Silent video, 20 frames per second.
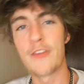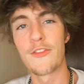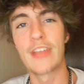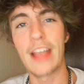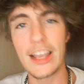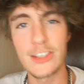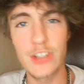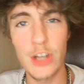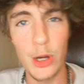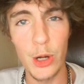If you
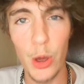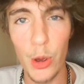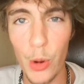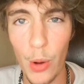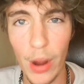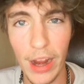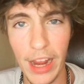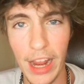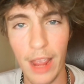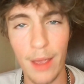guys don't know
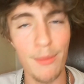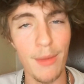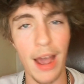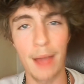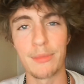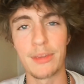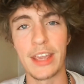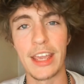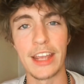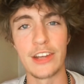who I am,
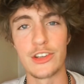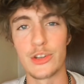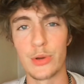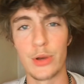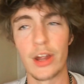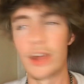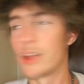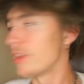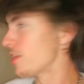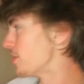I'm King
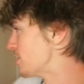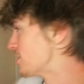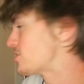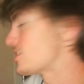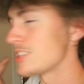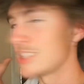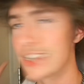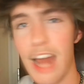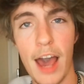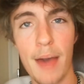Judah.
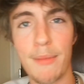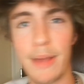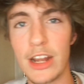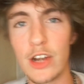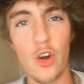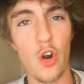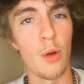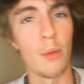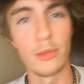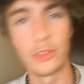This is not my
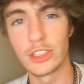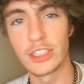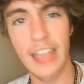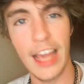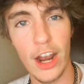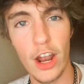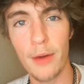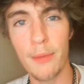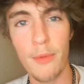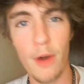normal
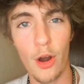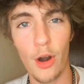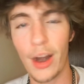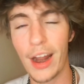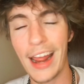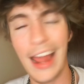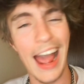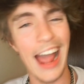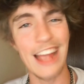setup, alright?